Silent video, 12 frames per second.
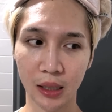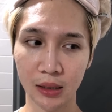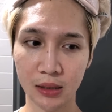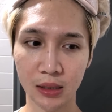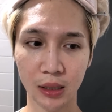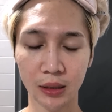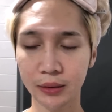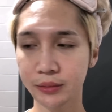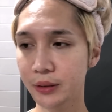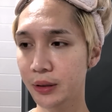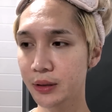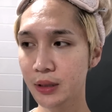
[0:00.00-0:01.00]
That
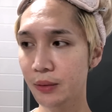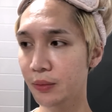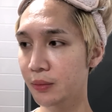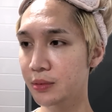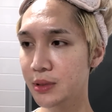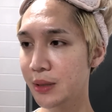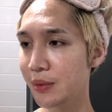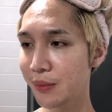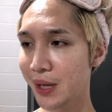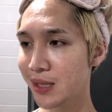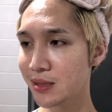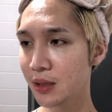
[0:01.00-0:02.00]
uh,
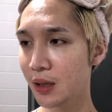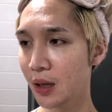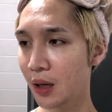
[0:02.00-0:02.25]
sleeping mask.